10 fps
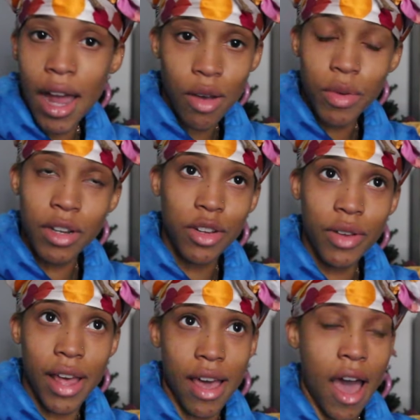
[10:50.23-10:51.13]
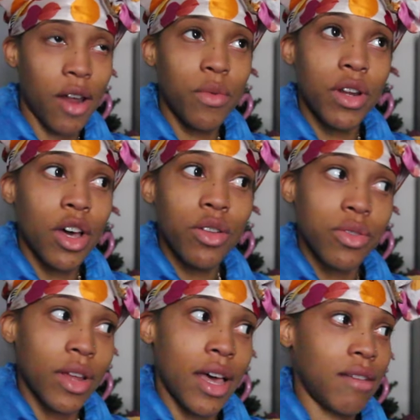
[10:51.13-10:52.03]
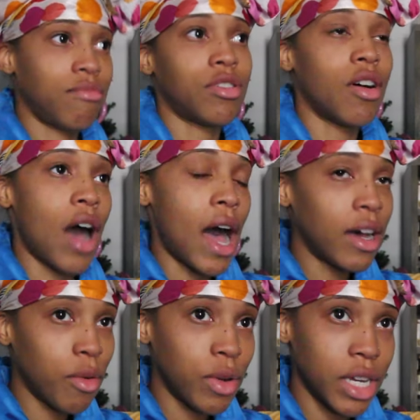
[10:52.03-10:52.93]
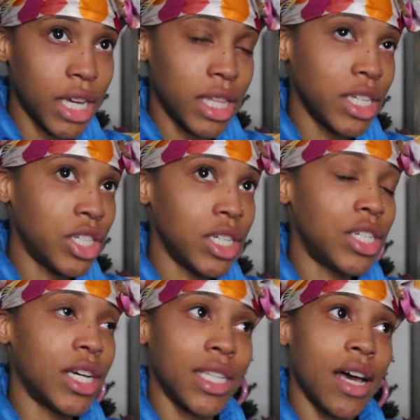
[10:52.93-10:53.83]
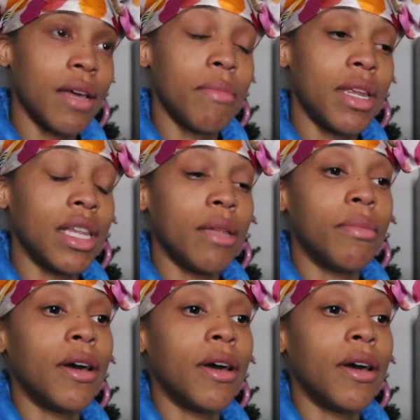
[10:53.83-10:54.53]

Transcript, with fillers: I don't want to do that. I don't want to go through that. So I want to get this shit checked out immediately.